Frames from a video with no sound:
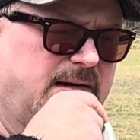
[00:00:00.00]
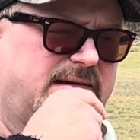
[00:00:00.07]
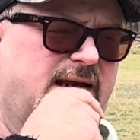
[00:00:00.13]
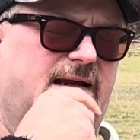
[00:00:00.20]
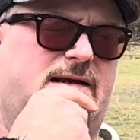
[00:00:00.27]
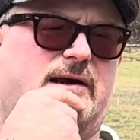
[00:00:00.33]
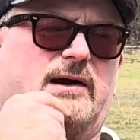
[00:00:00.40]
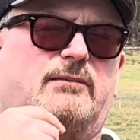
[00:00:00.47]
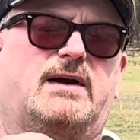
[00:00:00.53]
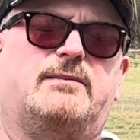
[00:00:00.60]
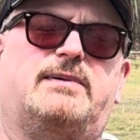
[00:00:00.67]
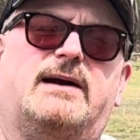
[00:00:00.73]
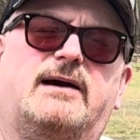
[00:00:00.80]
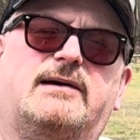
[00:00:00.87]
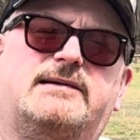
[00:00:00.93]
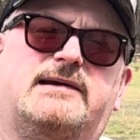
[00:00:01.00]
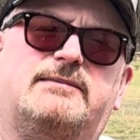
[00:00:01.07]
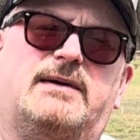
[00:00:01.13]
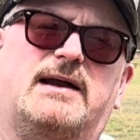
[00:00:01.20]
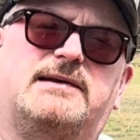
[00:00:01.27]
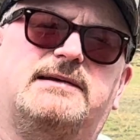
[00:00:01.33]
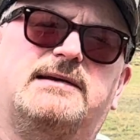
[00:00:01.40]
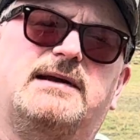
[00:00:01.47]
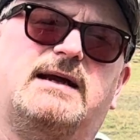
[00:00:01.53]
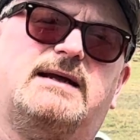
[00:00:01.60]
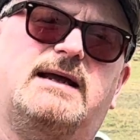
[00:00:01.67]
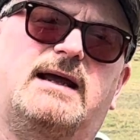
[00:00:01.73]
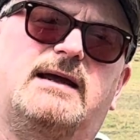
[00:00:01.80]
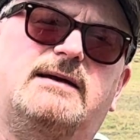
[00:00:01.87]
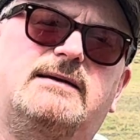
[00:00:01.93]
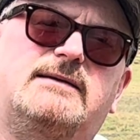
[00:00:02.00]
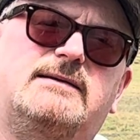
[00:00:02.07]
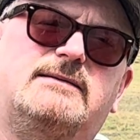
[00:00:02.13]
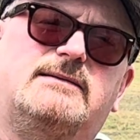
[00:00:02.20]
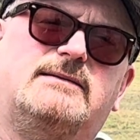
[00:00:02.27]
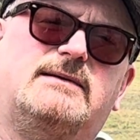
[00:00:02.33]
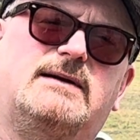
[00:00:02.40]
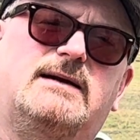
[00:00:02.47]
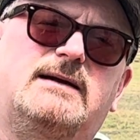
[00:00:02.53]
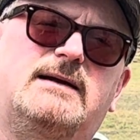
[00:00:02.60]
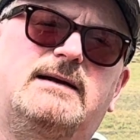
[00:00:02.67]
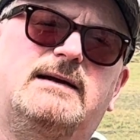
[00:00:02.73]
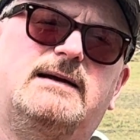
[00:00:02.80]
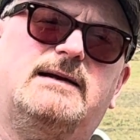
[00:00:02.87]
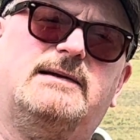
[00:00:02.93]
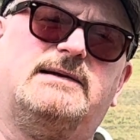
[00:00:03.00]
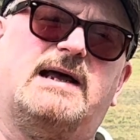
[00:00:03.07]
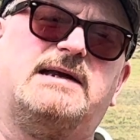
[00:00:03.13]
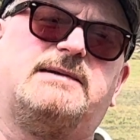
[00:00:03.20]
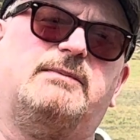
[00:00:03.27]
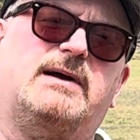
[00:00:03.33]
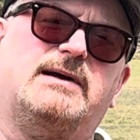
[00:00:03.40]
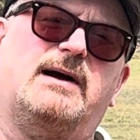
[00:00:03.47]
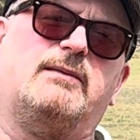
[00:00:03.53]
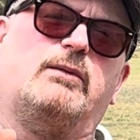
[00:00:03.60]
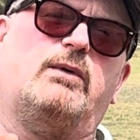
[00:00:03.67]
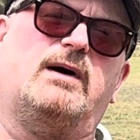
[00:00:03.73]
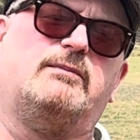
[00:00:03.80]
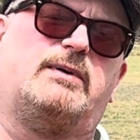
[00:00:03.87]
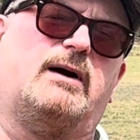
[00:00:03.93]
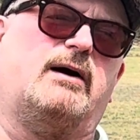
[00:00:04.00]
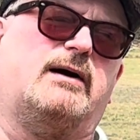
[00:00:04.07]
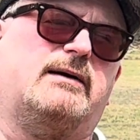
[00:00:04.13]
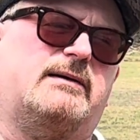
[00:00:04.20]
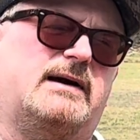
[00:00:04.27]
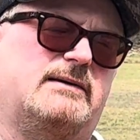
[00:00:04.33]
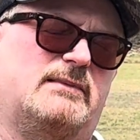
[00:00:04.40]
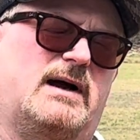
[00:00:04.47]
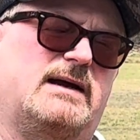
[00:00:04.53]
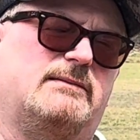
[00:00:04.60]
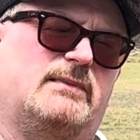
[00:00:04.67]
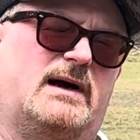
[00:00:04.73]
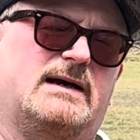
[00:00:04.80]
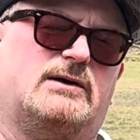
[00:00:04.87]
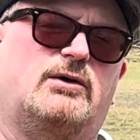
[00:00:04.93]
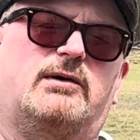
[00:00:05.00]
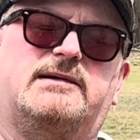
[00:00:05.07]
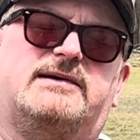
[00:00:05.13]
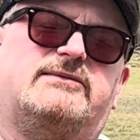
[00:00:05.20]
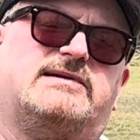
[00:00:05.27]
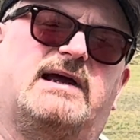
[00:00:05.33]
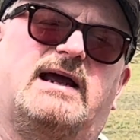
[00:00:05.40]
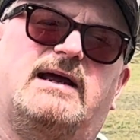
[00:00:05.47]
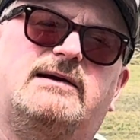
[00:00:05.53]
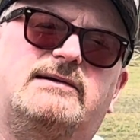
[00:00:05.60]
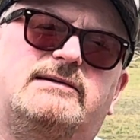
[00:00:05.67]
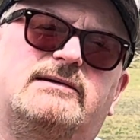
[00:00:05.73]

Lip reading: to take care of my parents as best as I can. That's my number one priority right now. My goals have changed.